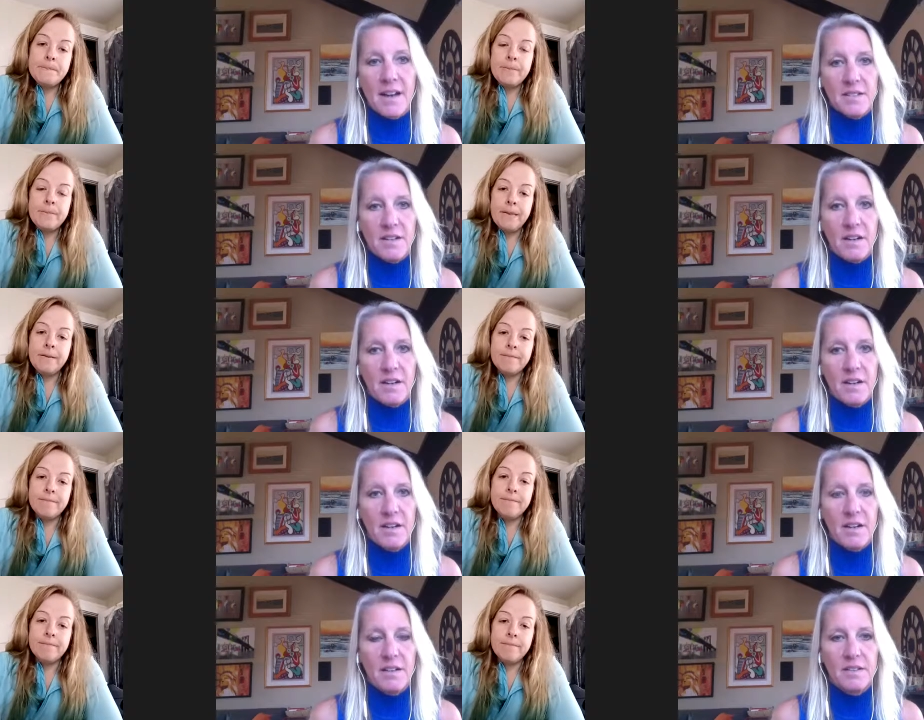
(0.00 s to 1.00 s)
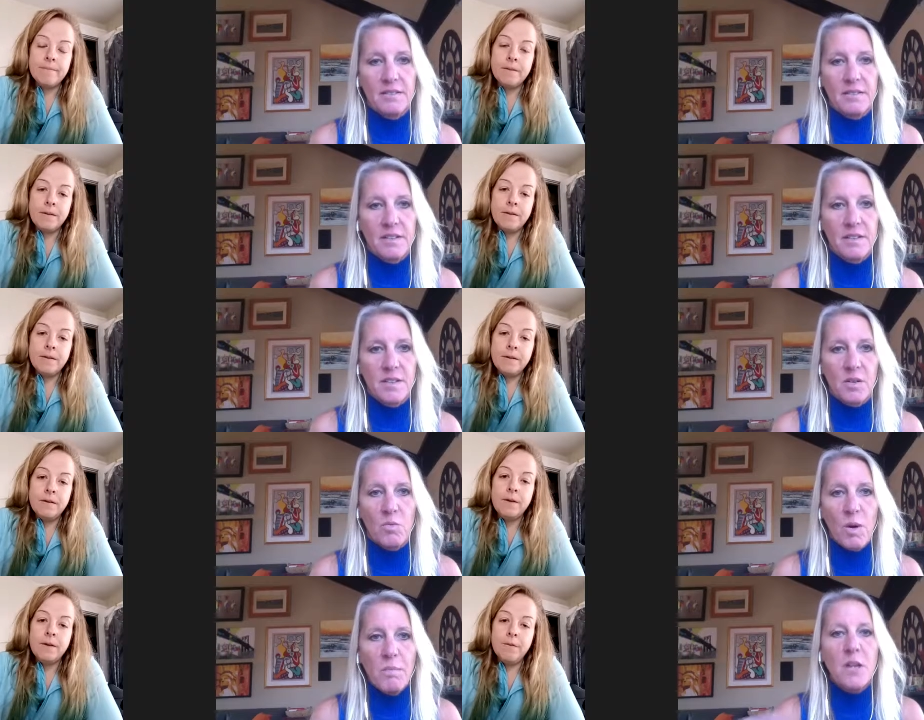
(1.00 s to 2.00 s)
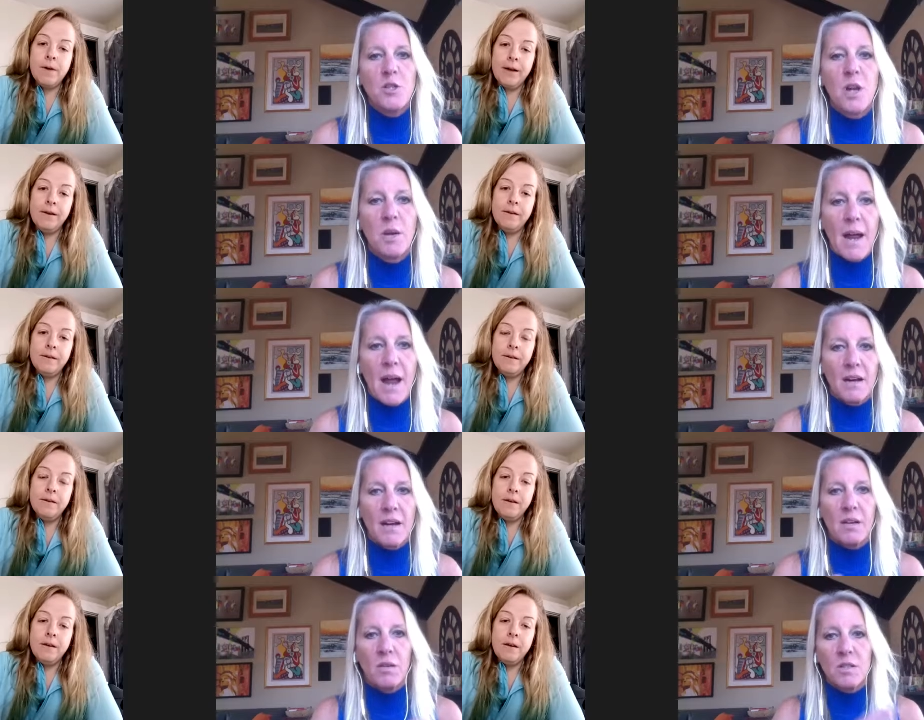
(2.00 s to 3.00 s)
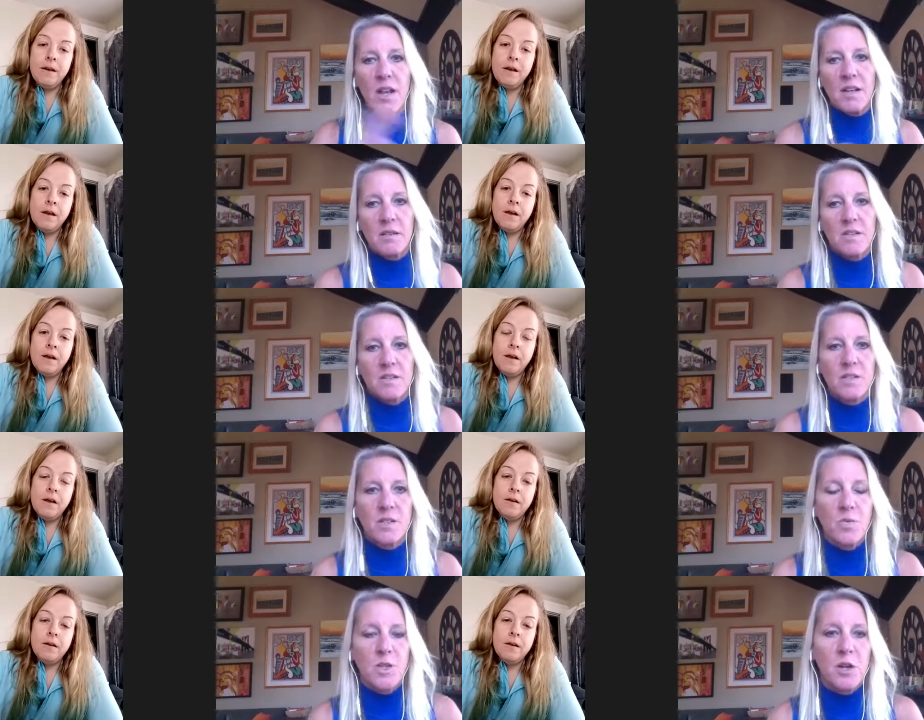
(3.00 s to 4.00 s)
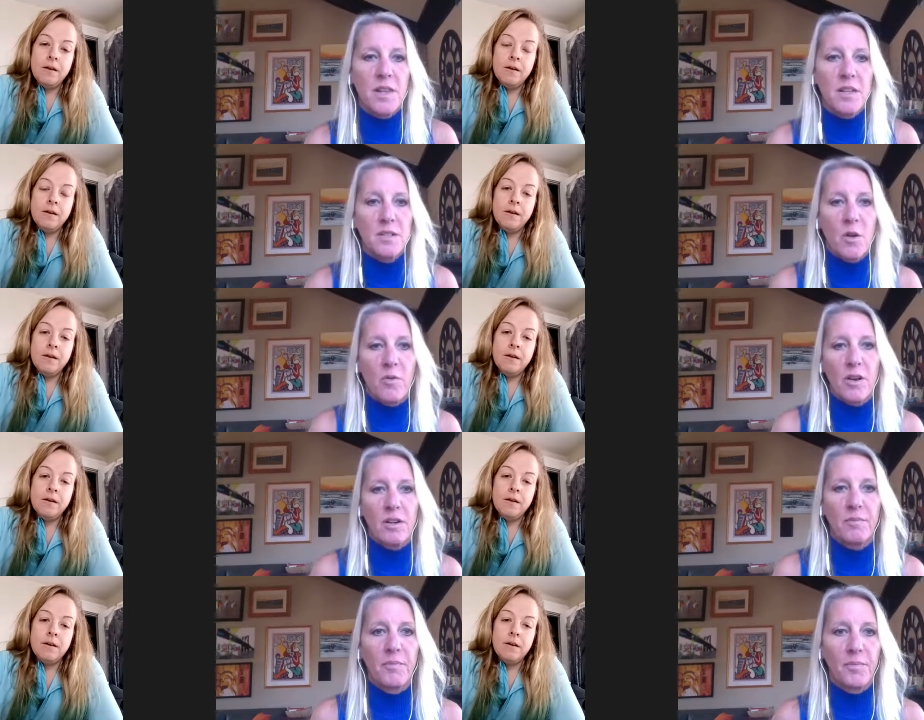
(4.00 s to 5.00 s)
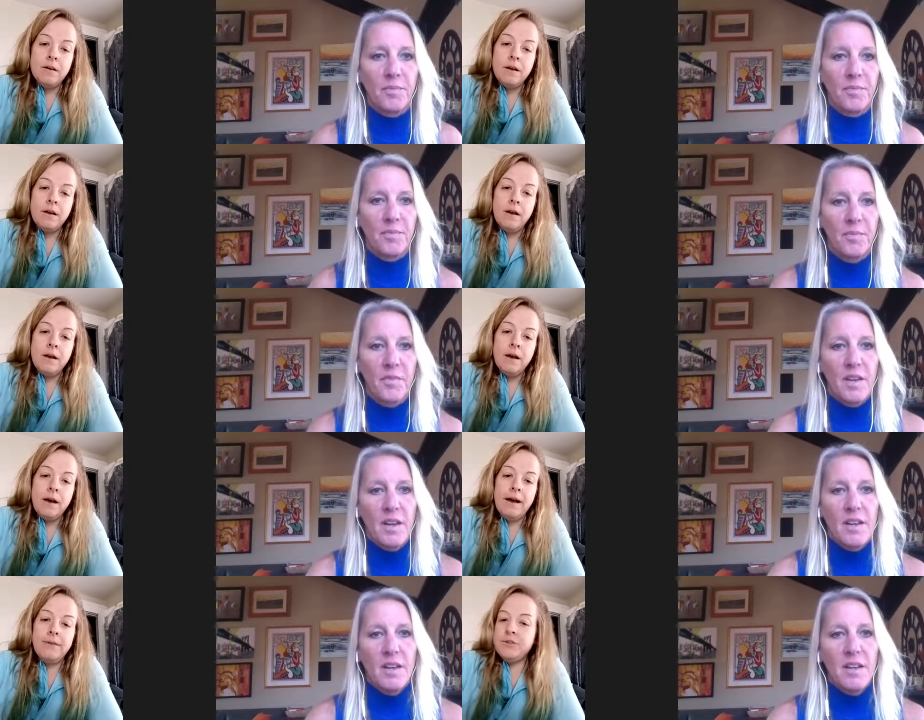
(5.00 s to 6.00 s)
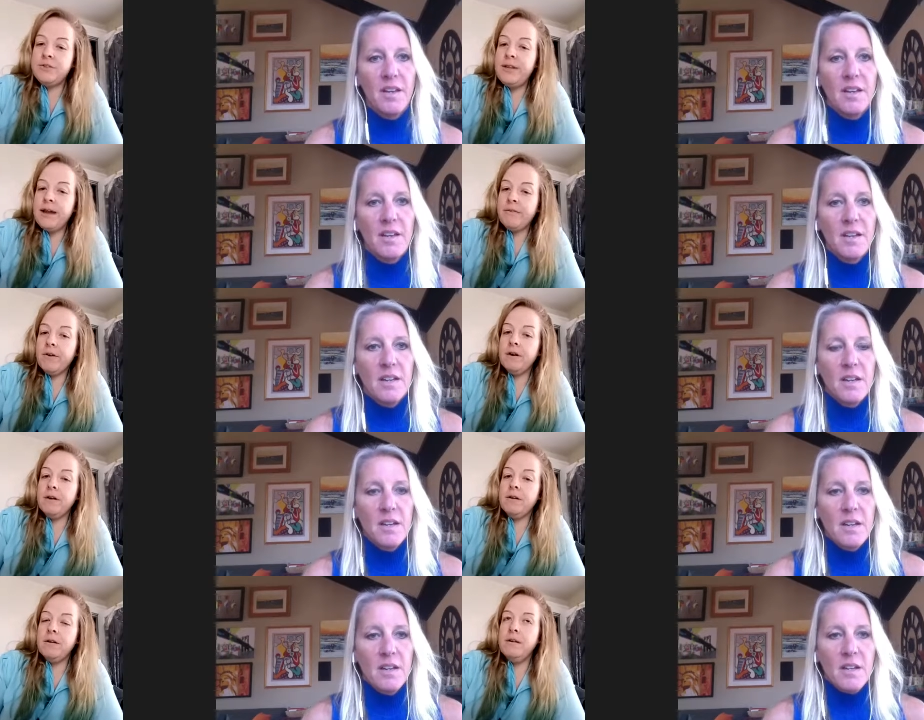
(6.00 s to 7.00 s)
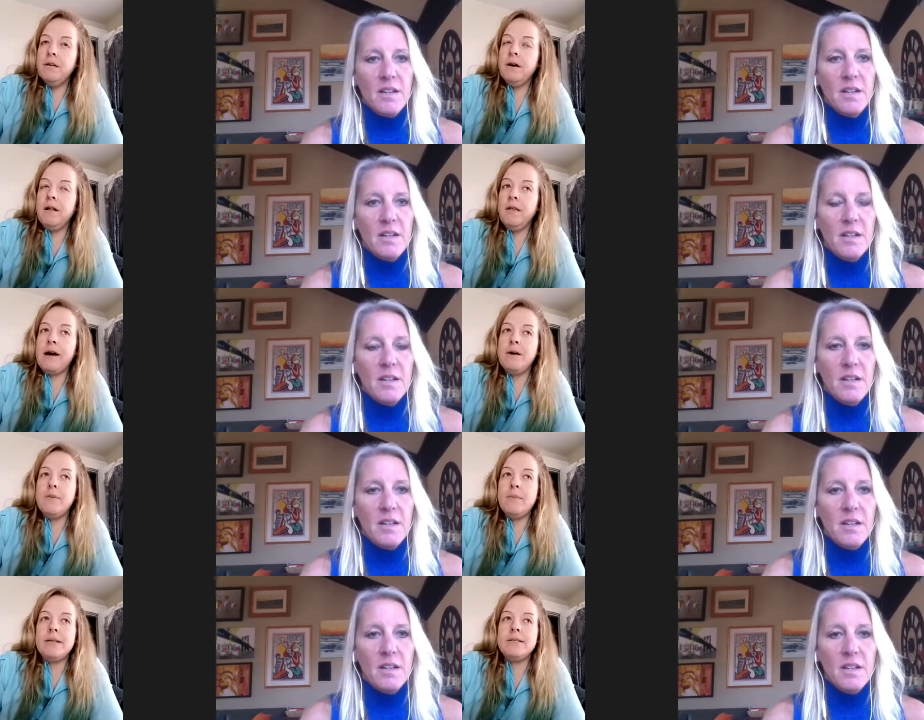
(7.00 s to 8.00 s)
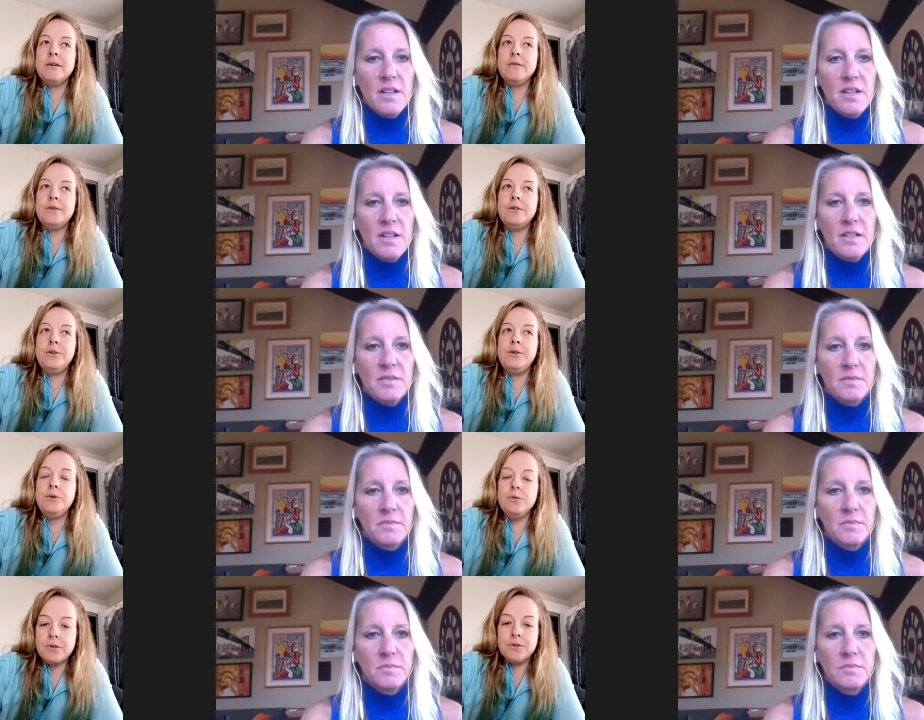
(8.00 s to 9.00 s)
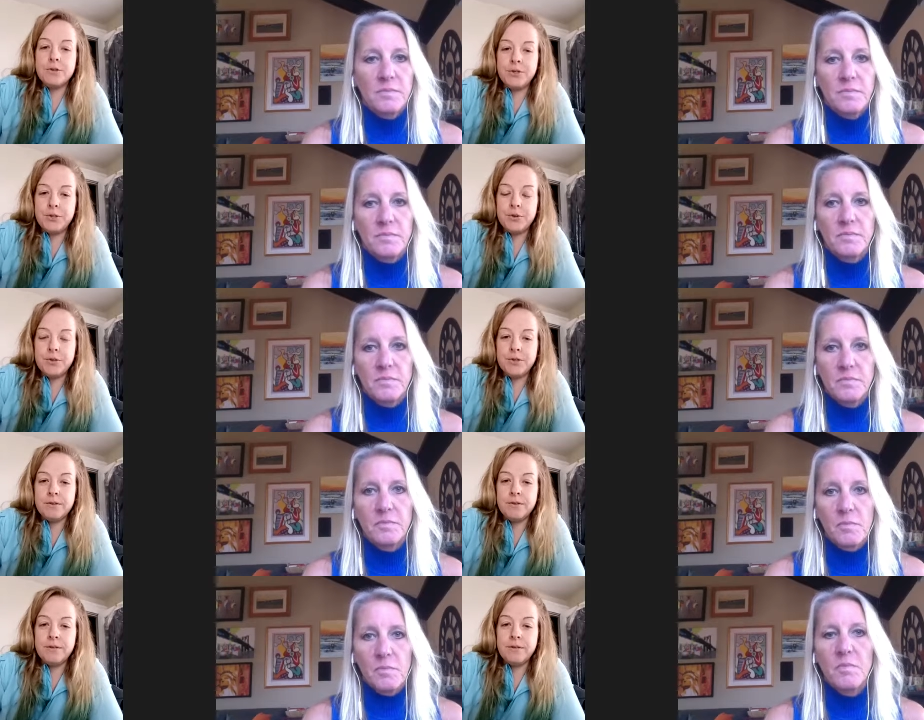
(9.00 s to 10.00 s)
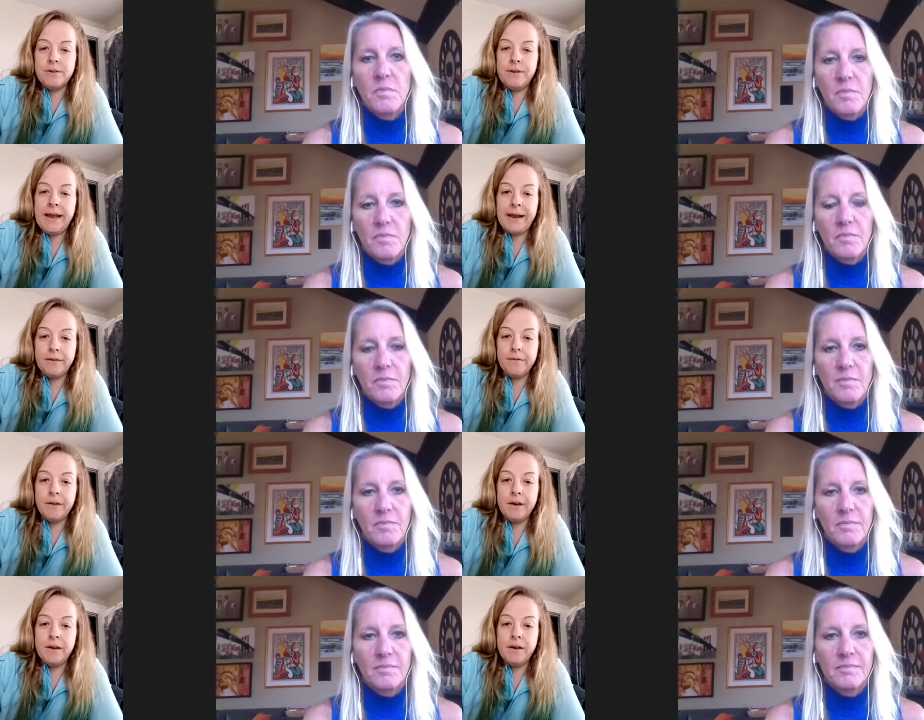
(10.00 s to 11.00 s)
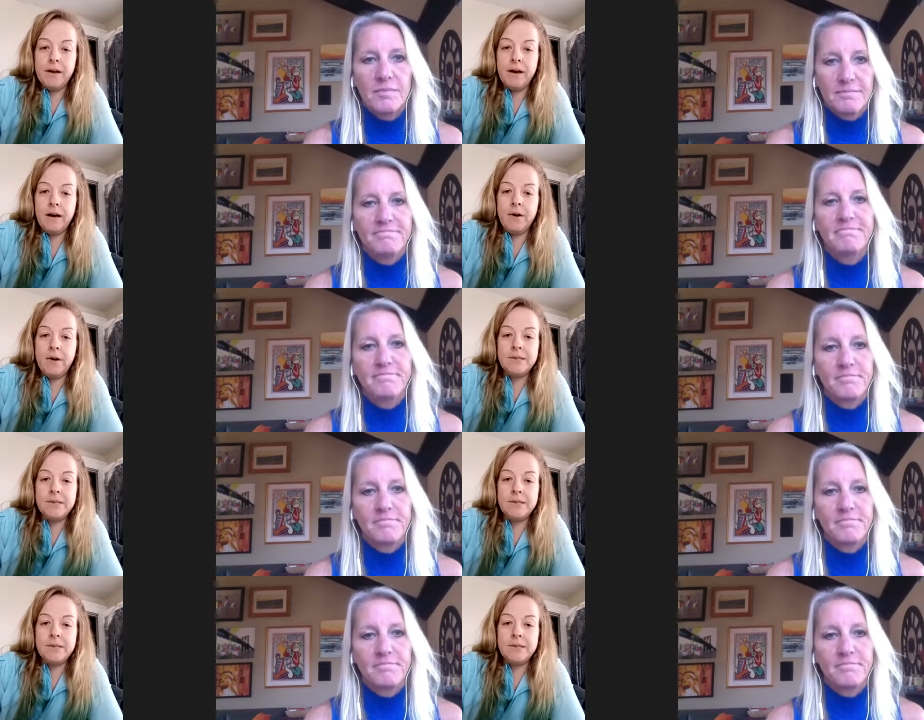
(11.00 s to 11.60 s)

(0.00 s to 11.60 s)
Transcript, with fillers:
Speaker 1: got sick. So what made you come back and switch things over?
Speaker 2: I've just never allowed myself to use those excuses negatively. I've always